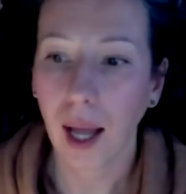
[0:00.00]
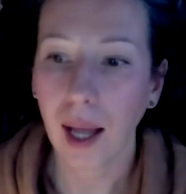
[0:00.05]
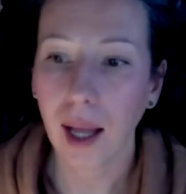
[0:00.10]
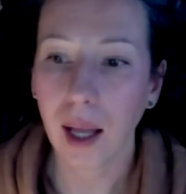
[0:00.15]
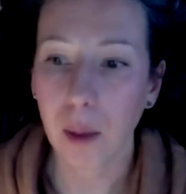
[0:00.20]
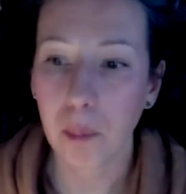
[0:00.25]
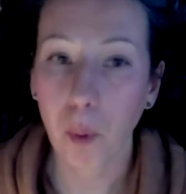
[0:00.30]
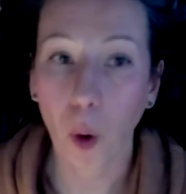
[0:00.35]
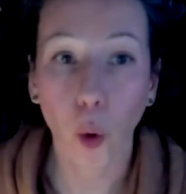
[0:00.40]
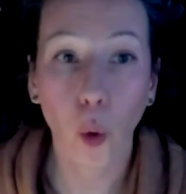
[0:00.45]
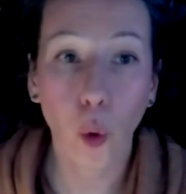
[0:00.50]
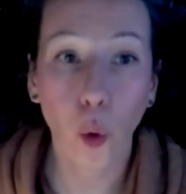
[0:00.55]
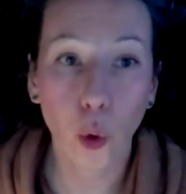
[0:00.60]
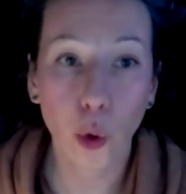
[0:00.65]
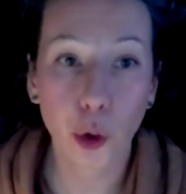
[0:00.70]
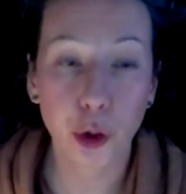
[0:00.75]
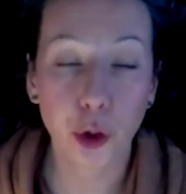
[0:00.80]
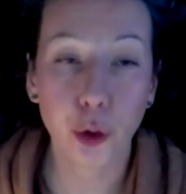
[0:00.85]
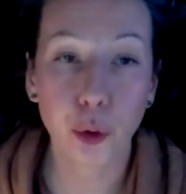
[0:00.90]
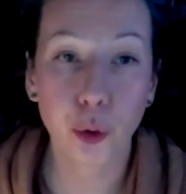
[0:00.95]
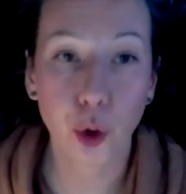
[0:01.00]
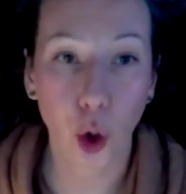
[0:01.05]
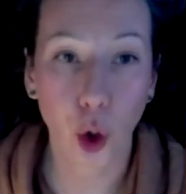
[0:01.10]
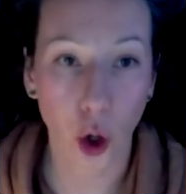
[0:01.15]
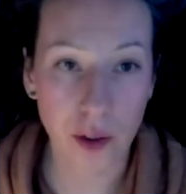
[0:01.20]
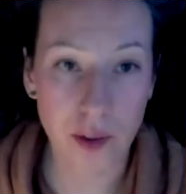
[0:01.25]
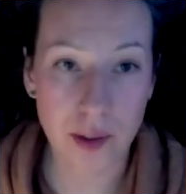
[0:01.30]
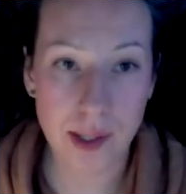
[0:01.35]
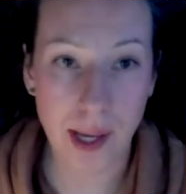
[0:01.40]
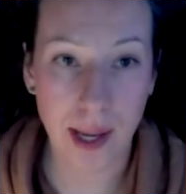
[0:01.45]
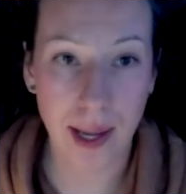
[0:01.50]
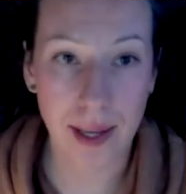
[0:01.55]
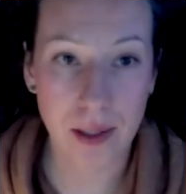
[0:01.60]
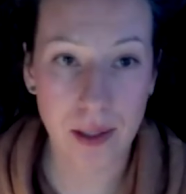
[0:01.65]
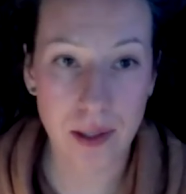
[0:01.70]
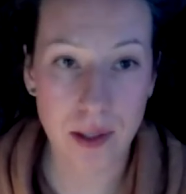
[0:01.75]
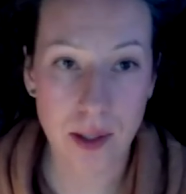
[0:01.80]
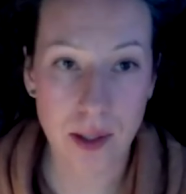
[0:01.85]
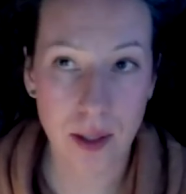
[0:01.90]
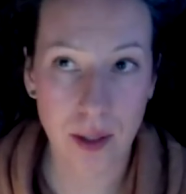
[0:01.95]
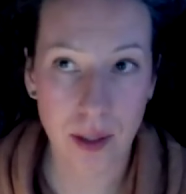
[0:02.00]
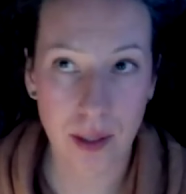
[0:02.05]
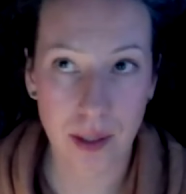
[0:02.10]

or you contact